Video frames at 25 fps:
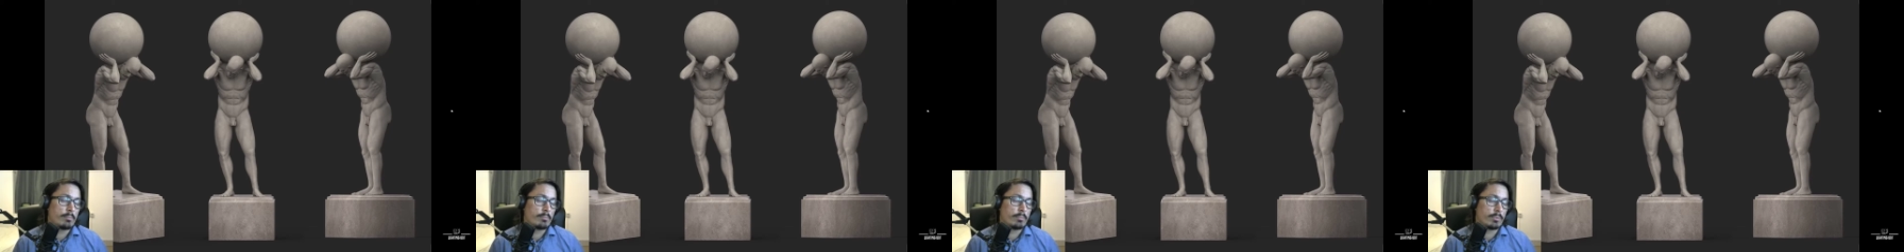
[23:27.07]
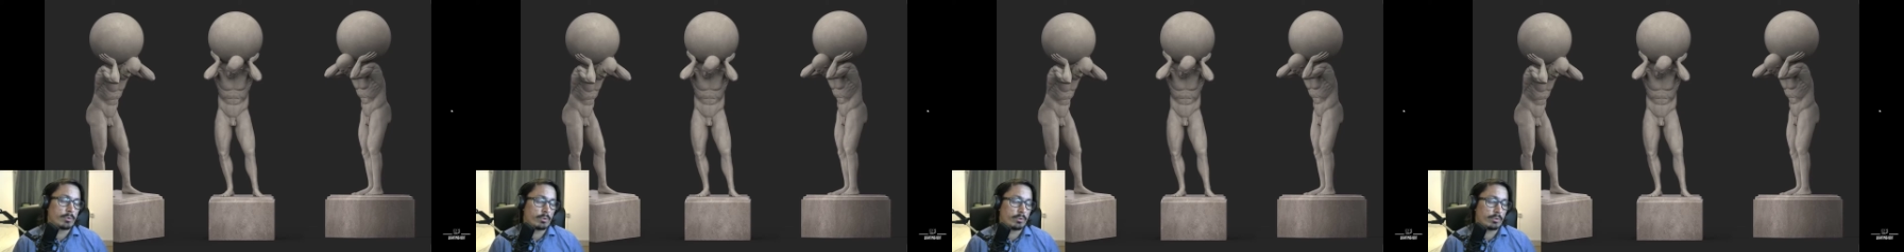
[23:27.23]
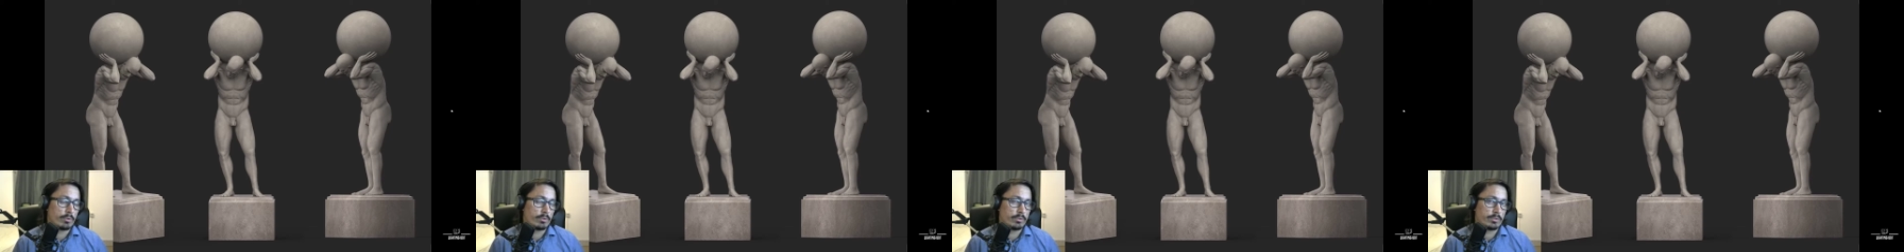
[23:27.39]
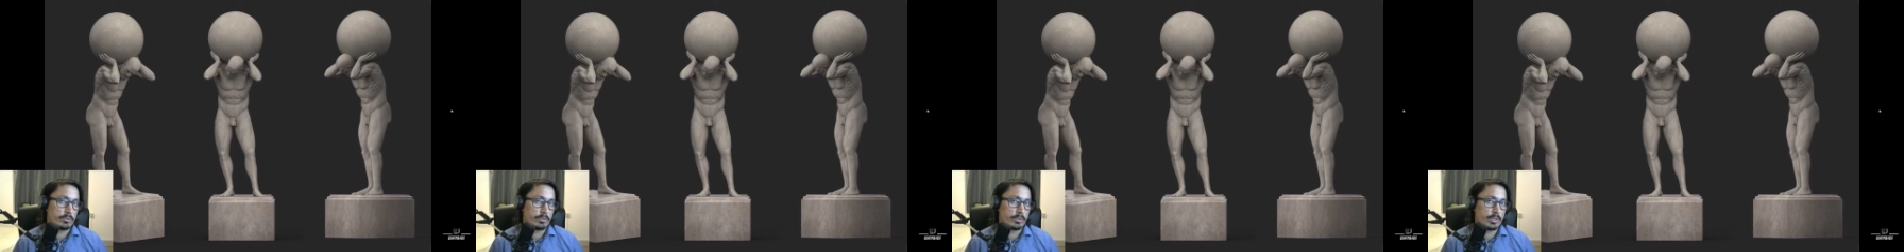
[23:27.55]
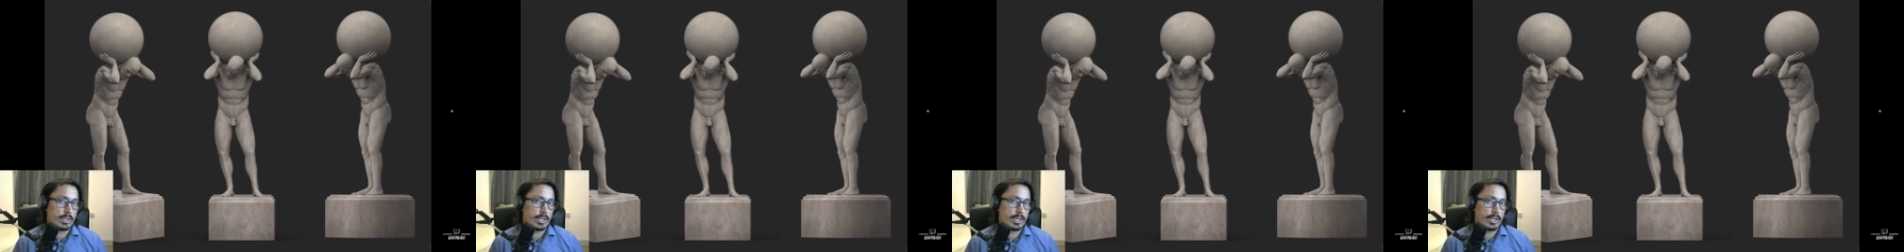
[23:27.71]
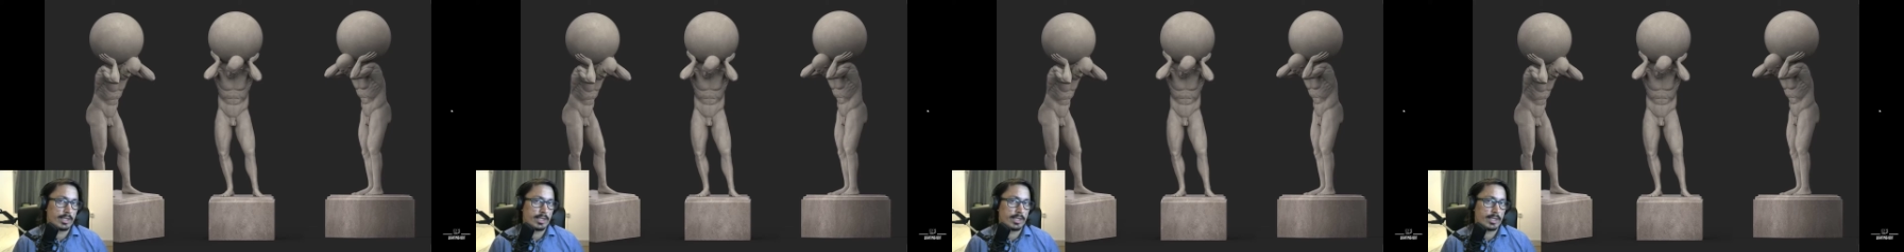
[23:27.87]
but also
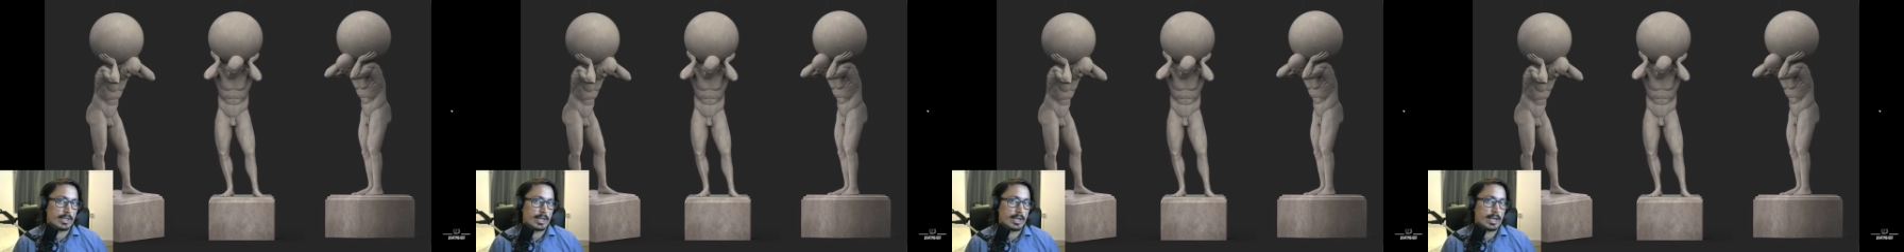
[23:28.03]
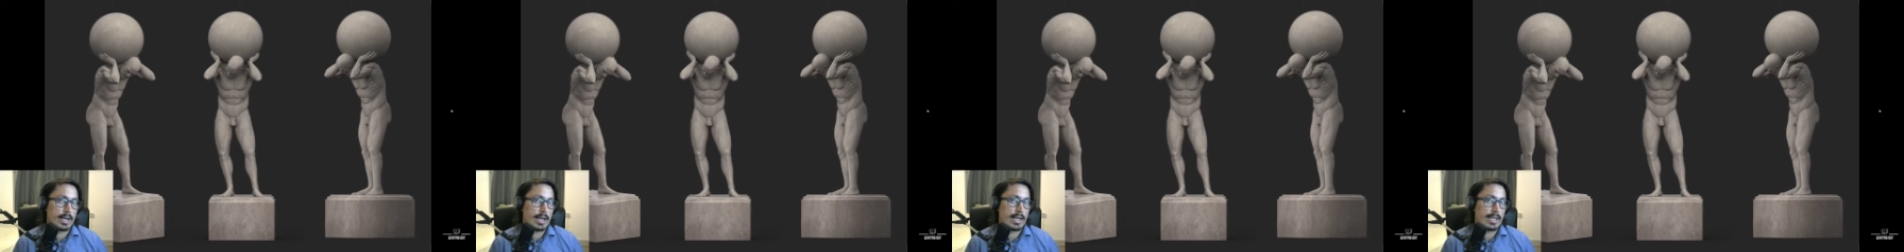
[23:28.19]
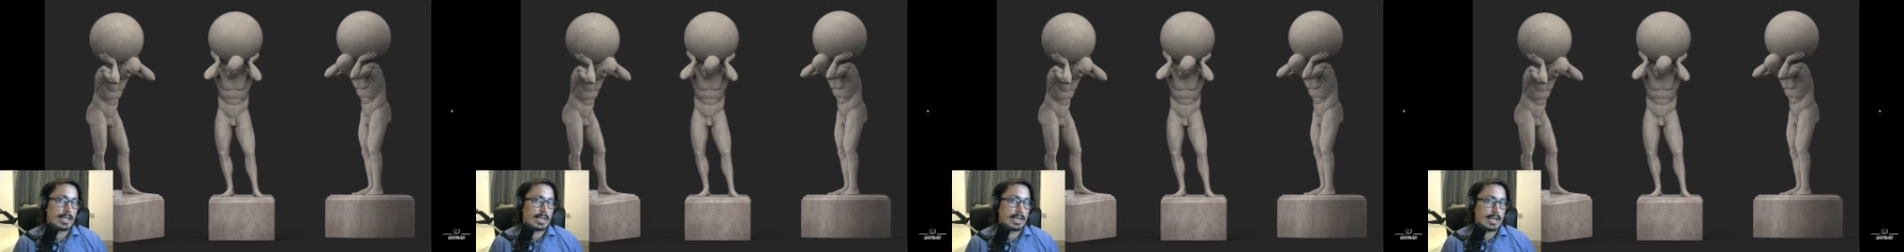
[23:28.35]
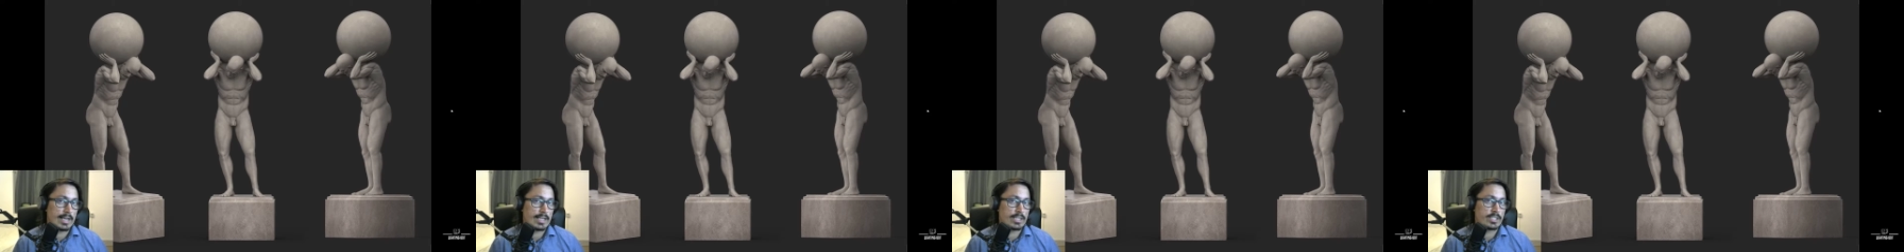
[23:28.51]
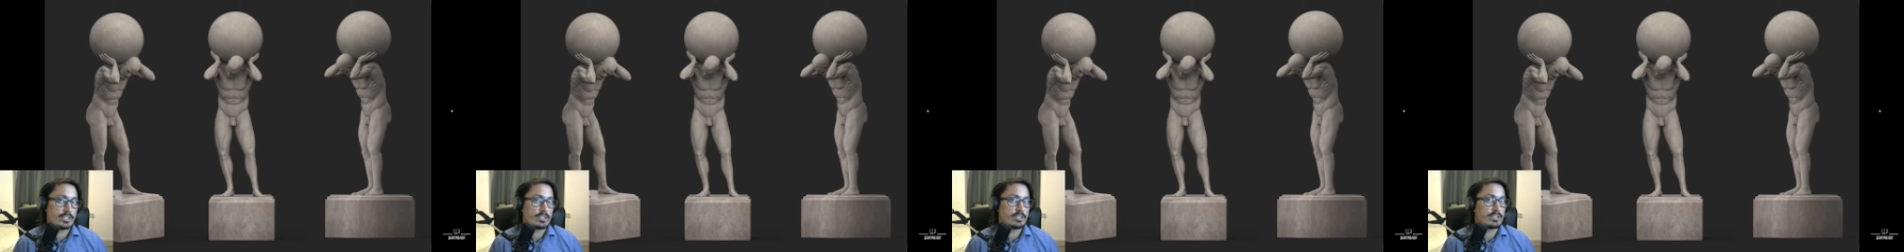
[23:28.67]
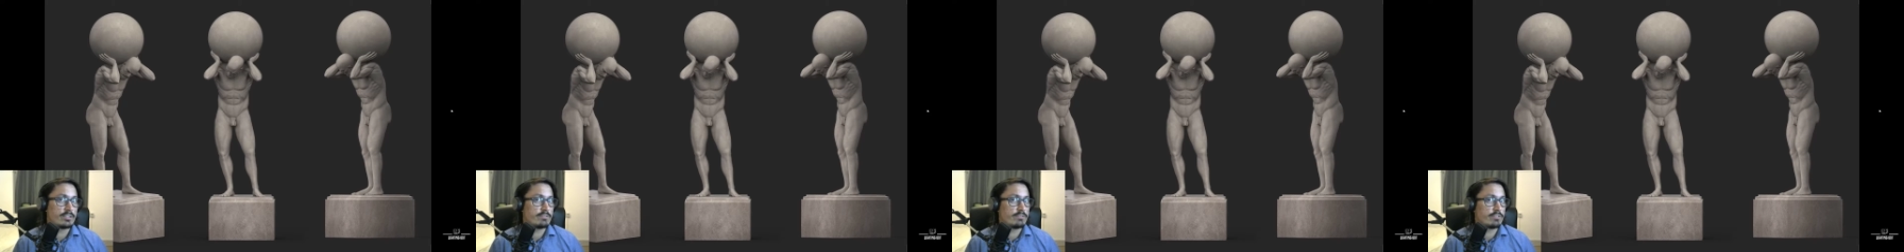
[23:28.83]
that it, it
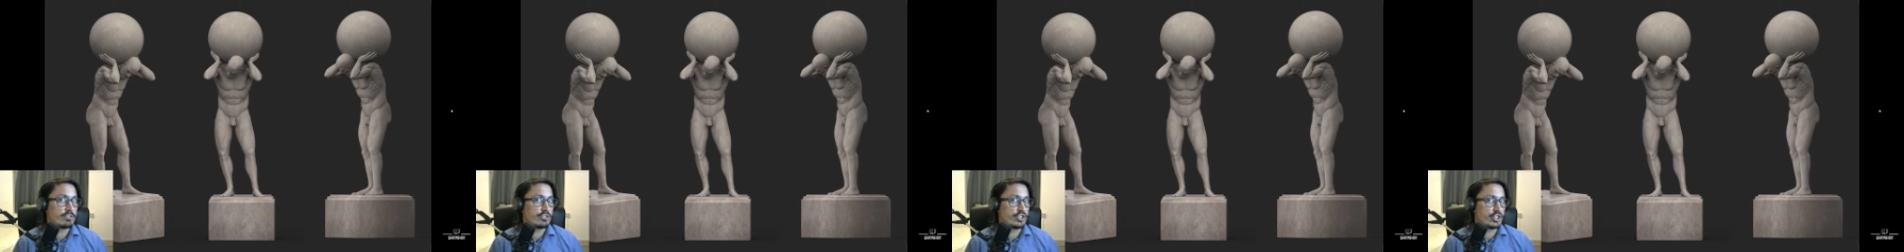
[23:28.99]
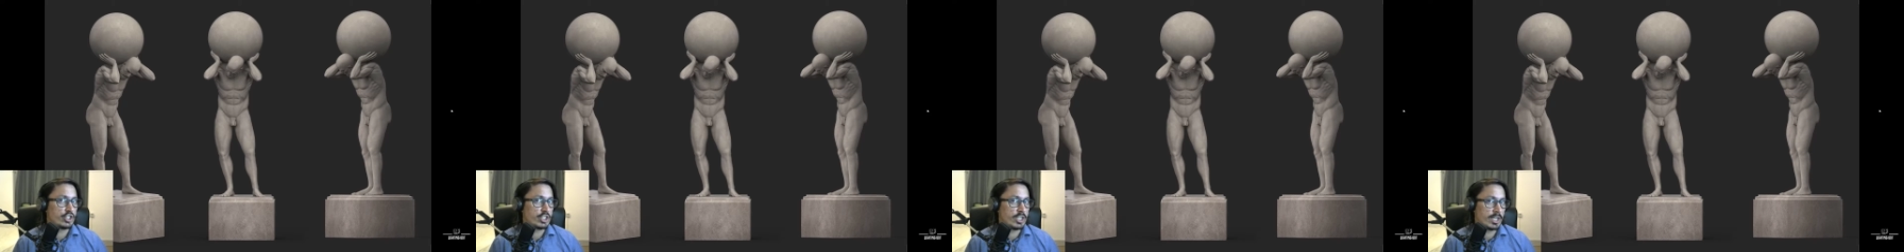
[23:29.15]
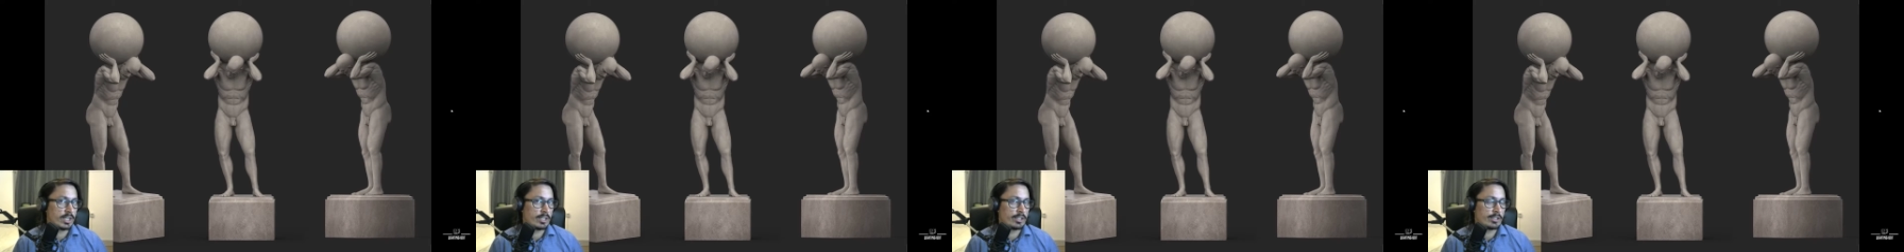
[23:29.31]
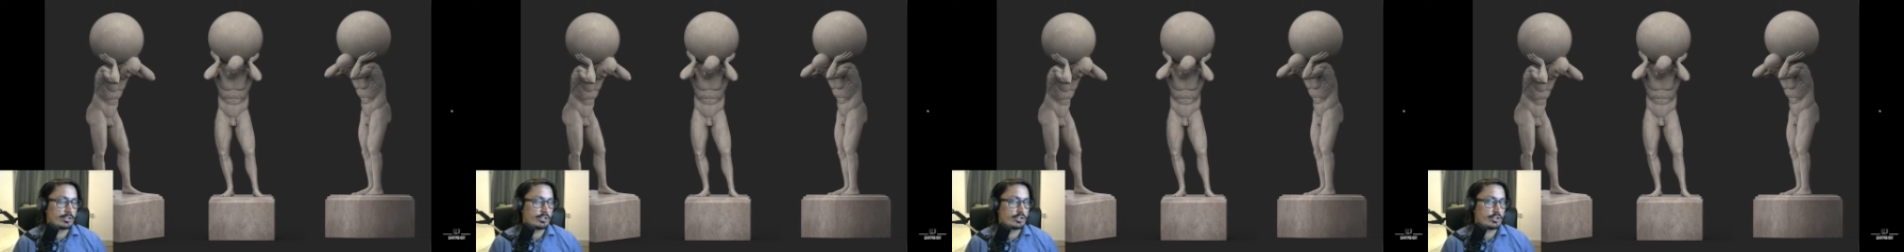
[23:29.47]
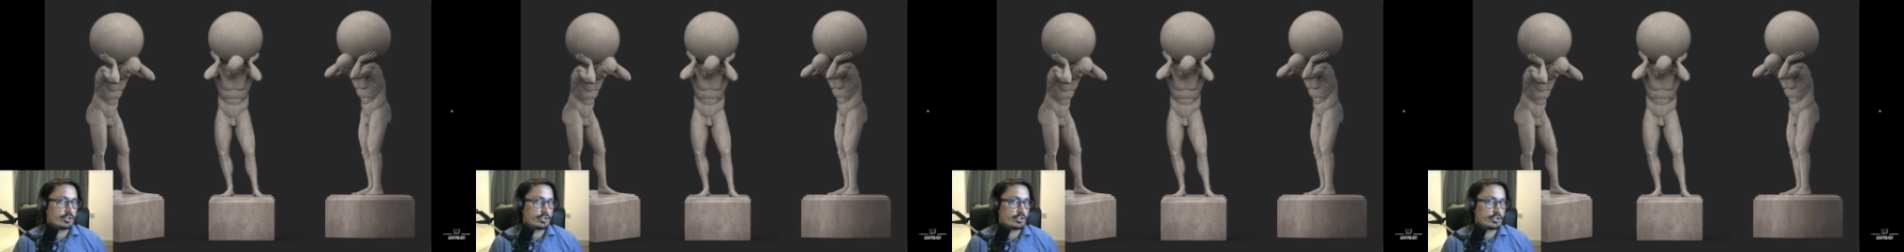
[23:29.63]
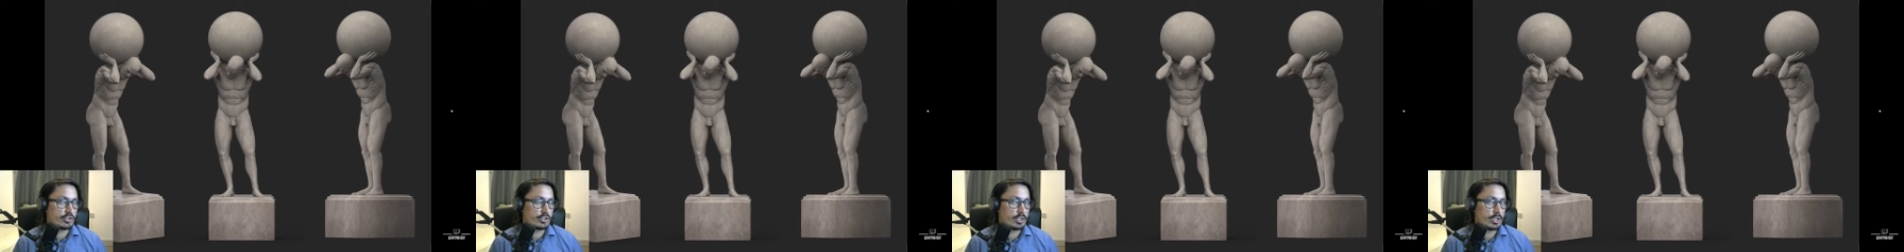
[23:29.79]
has different
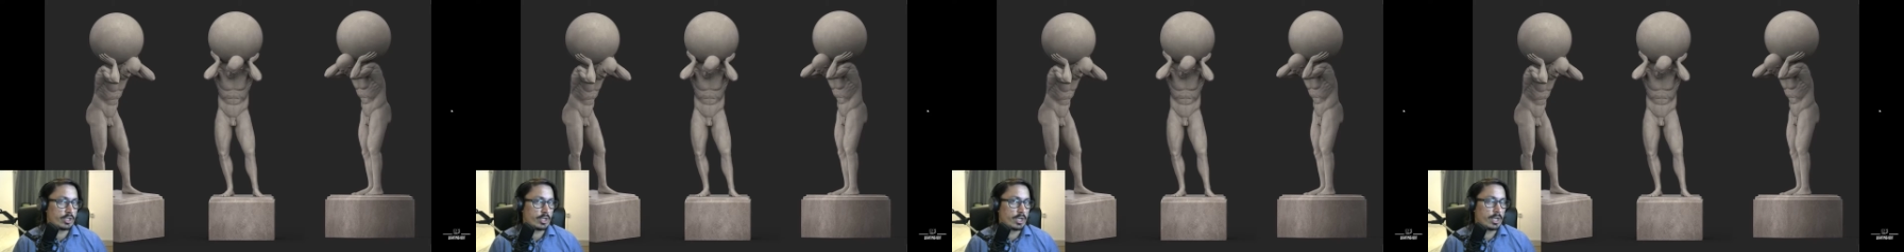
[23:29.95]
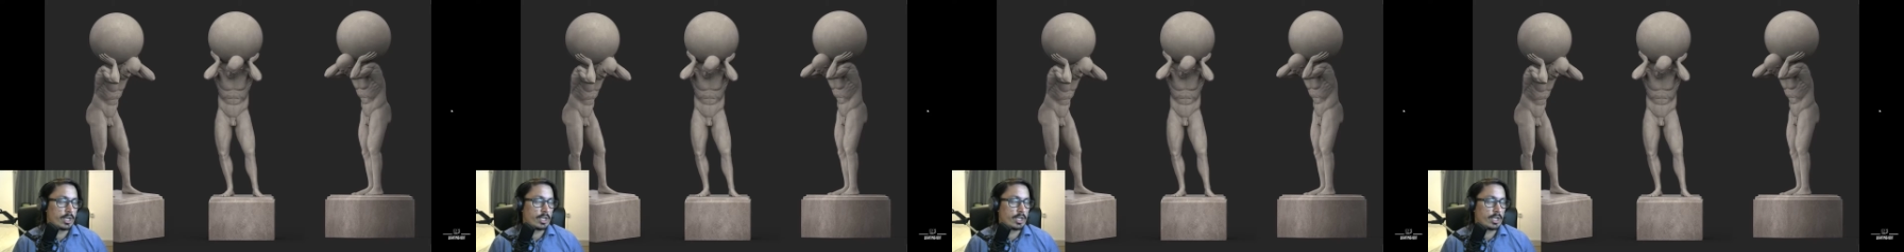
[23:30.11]
challenges.